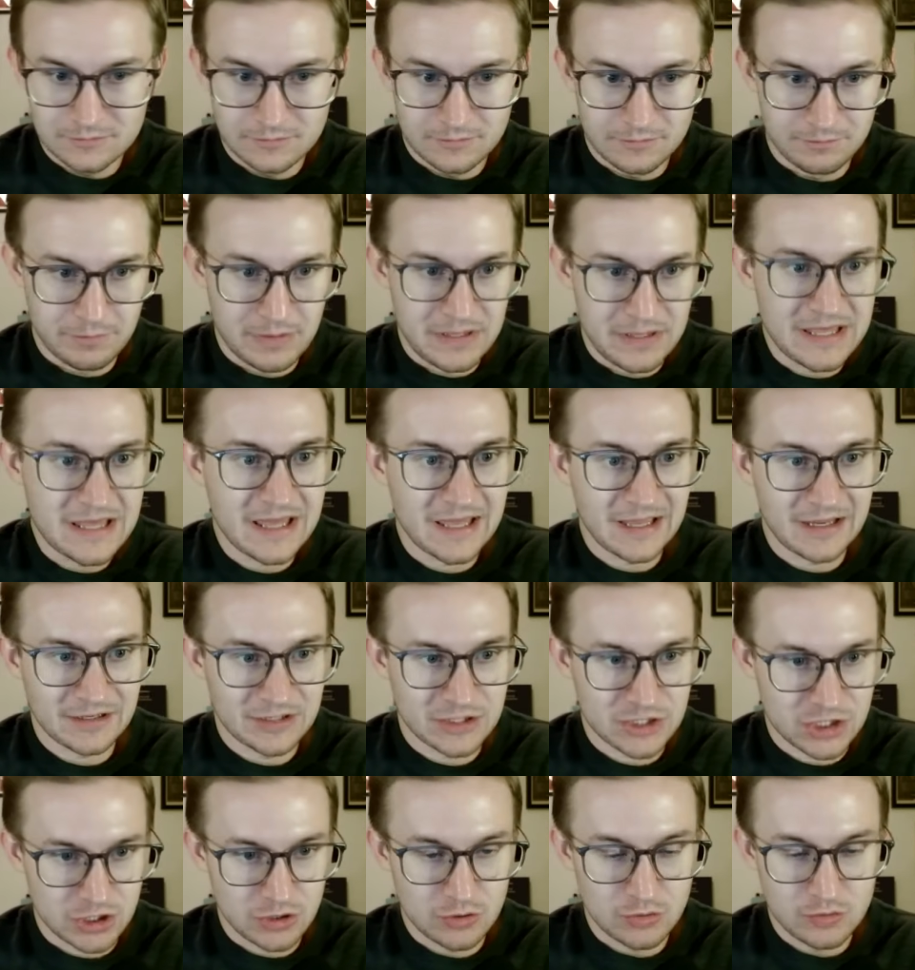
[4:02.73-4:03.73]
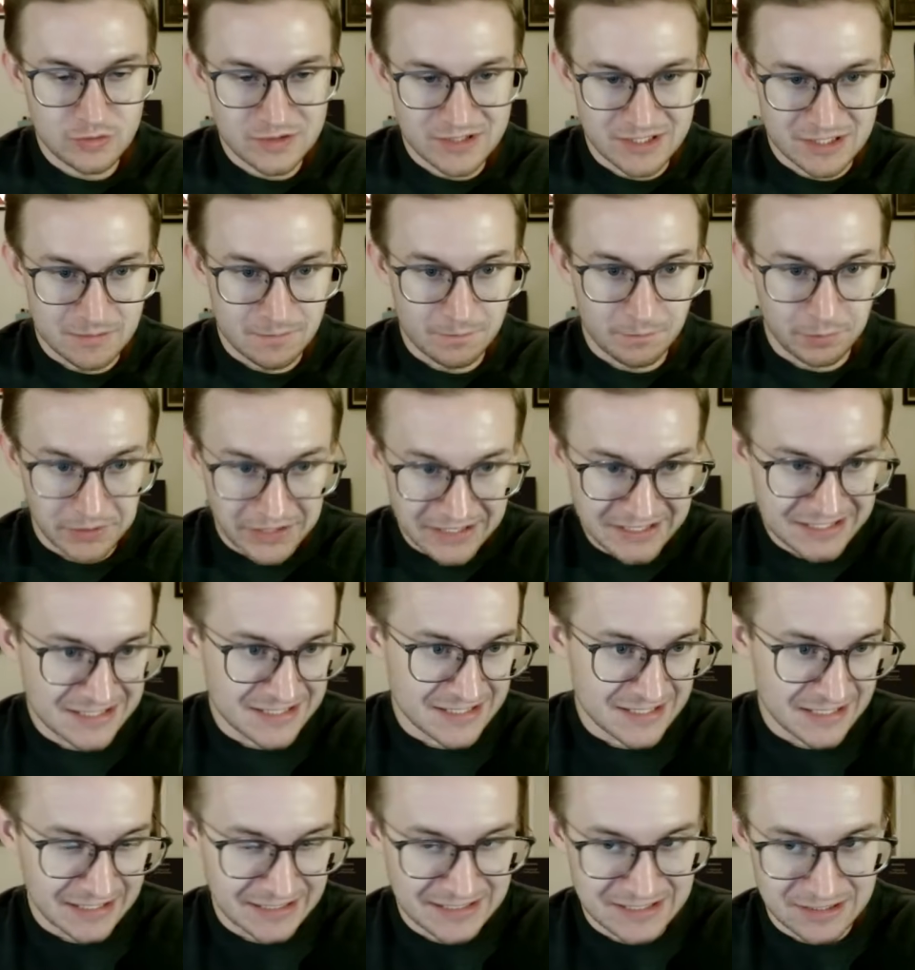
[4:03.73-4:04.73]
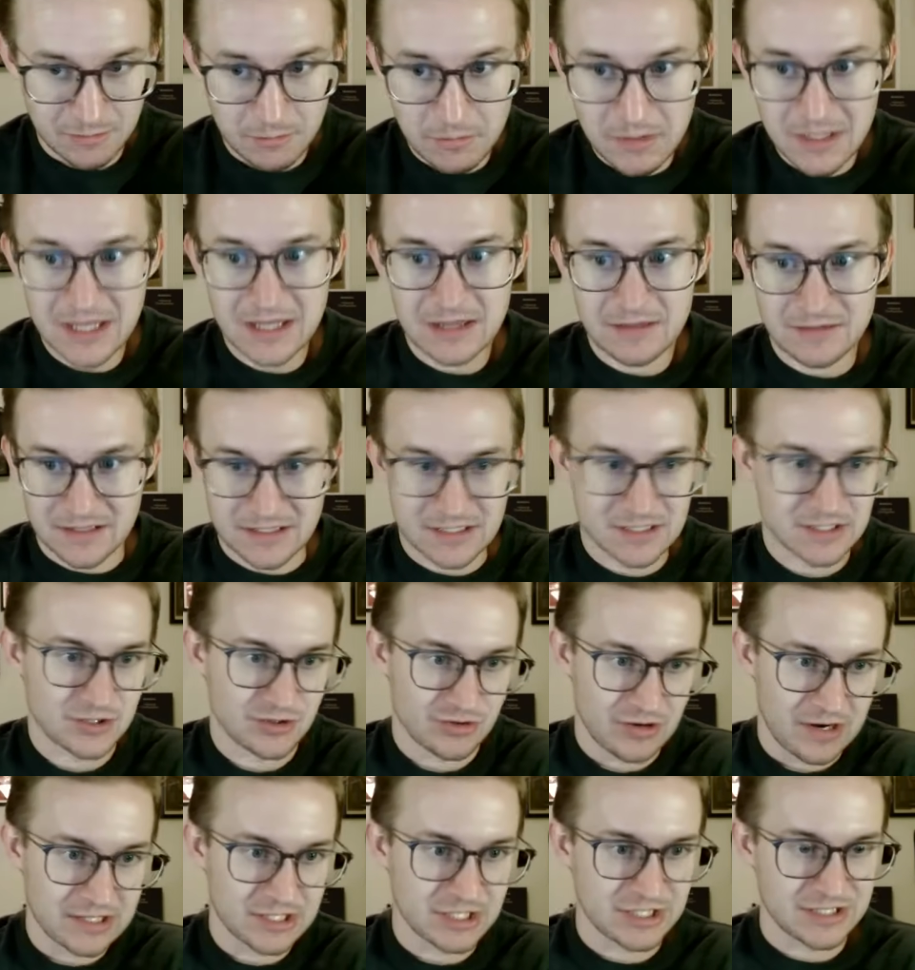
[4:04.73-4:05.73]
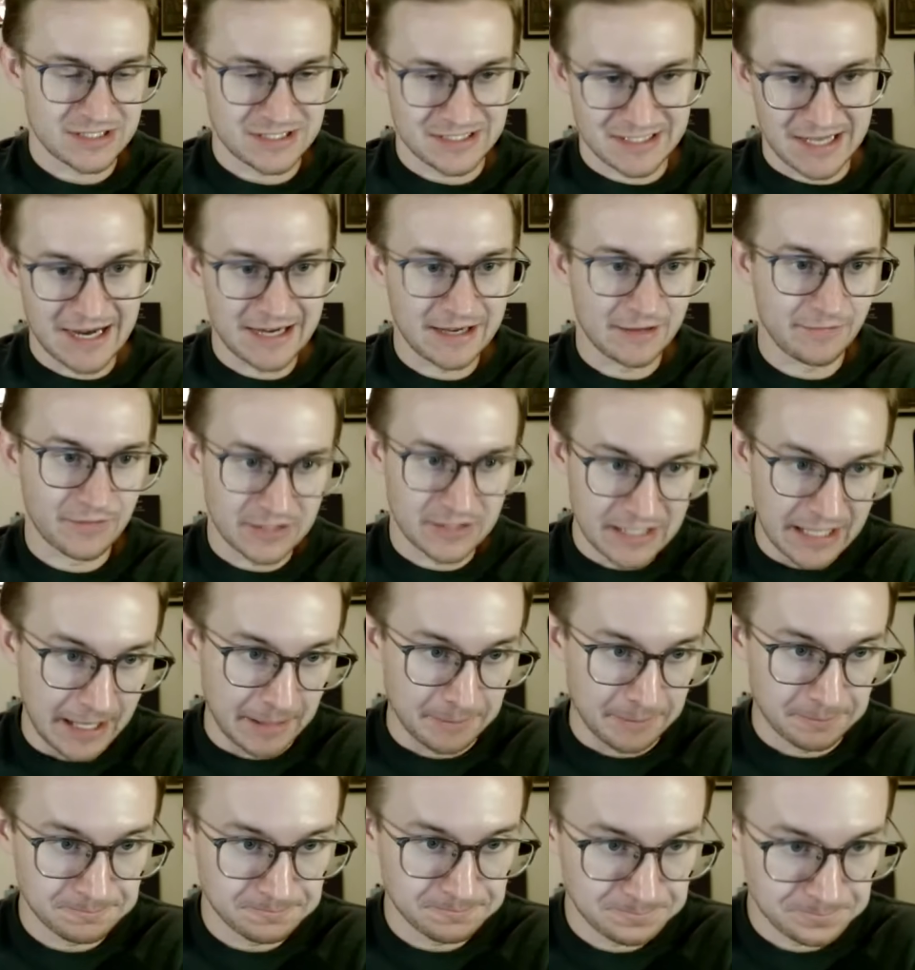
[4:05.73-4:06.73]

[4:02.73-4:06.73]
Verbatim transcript: being too simplistic, to me, this stretch decided the game.